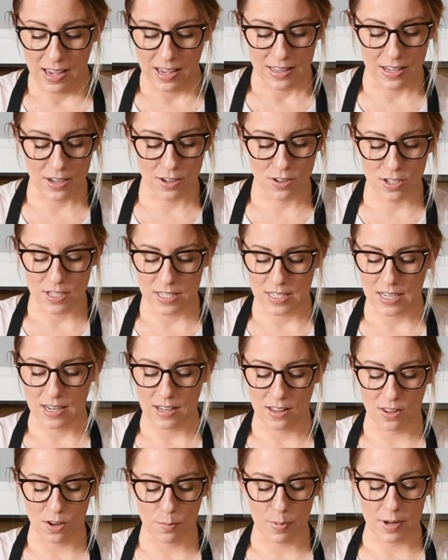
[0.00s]
Then you just need
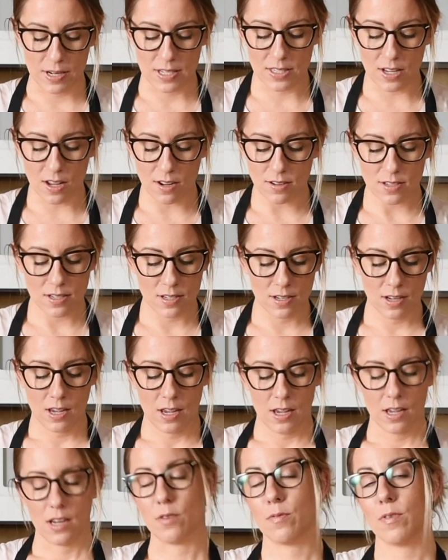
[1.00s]
a little bit of salt,
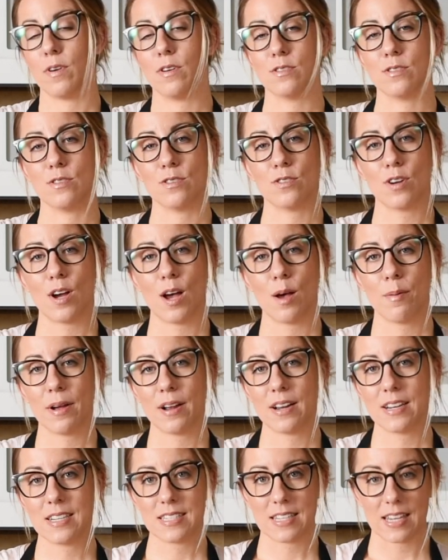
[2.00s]
your frozen
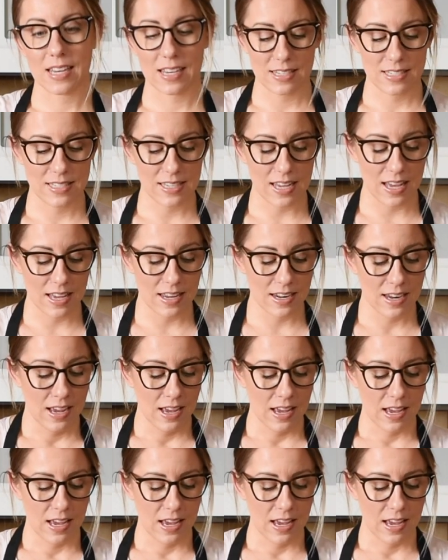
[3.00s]
strawberries, like I said,